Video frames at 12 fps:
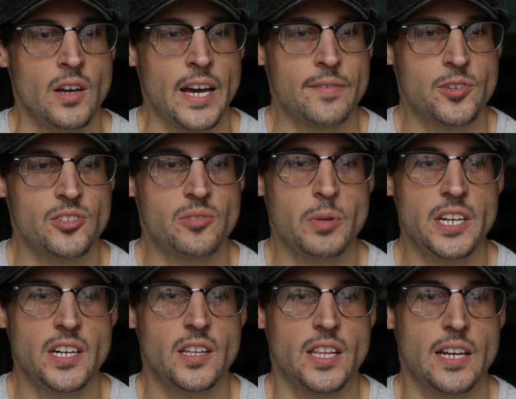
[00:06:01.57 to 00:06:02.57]
After
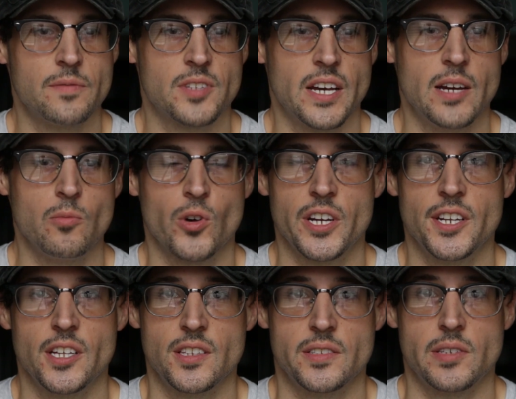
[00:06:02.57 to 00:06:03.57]
spending a lot of time
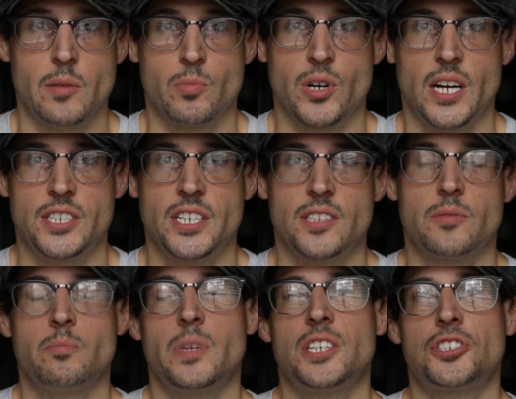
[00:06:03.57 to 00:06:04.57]
working on the same project,
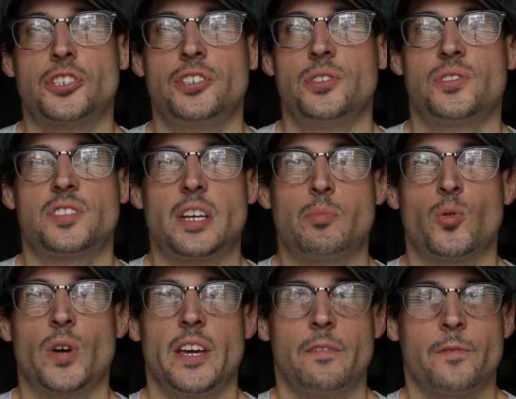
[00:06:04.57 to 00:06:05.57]
make sure you step
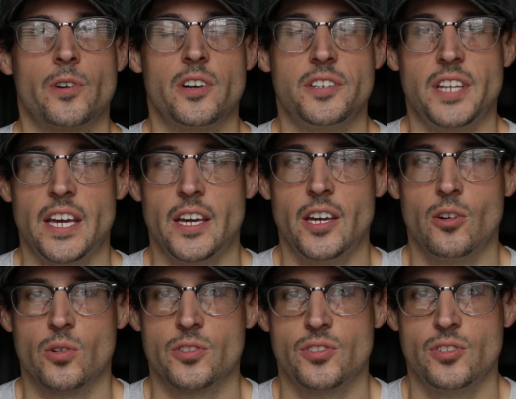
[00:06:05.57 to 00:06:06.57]
away for a day
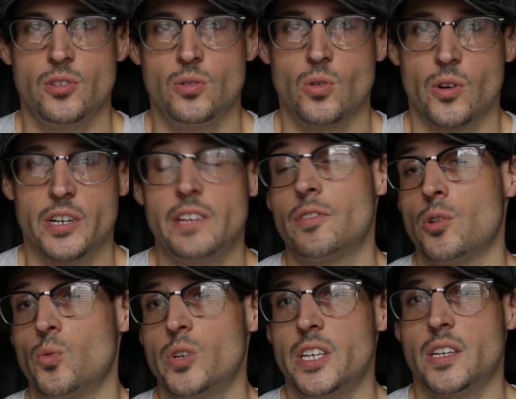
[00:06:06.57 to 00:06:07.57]
or two or even a
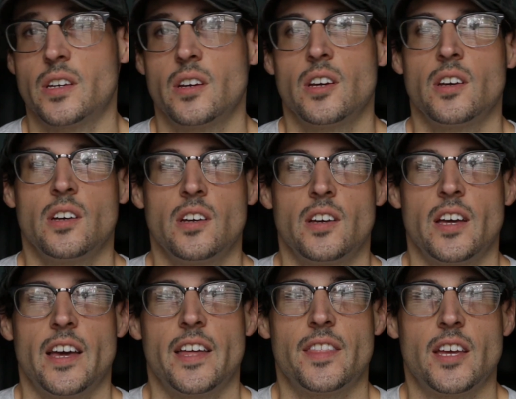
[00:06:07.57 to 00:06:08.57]
week.
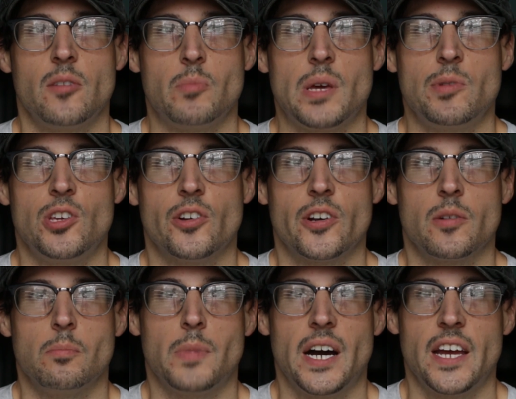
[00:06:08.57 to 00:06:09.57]
And then maybe your
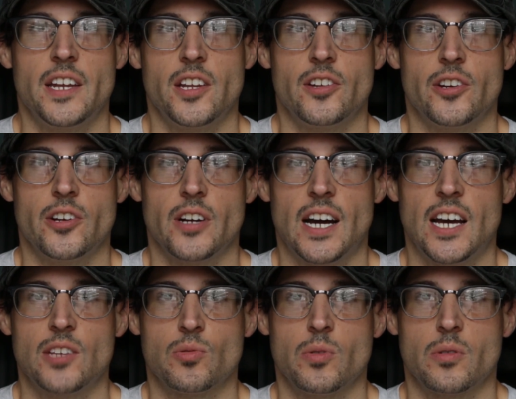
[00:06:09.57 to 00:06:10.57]
mind and your
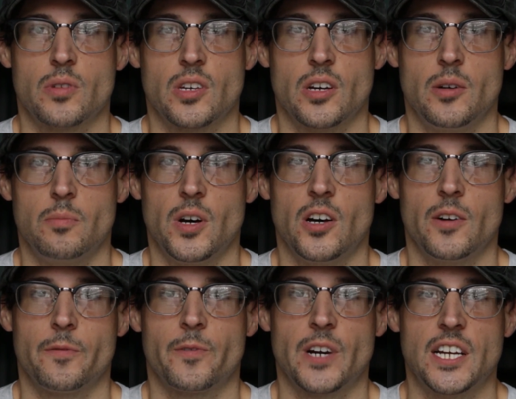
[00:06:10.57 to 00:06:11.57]
eyes will become a
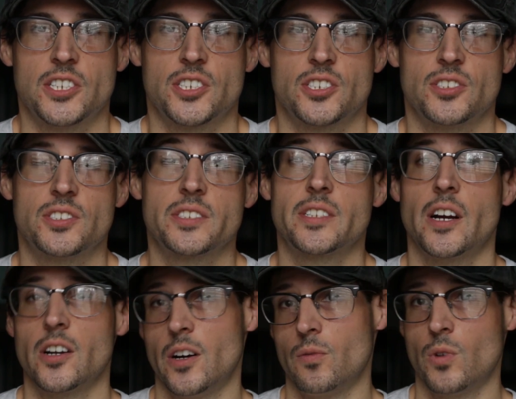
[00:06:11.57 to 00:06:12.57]
fresh
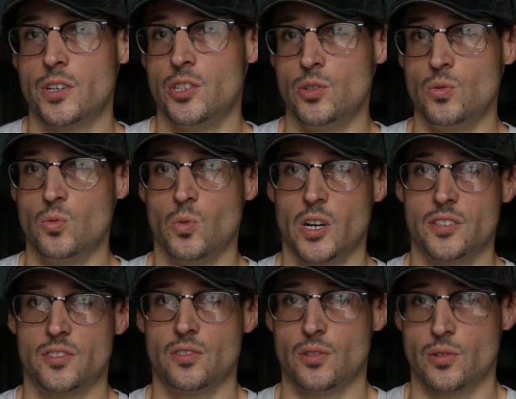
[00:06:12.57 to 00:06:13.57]
start of what you want to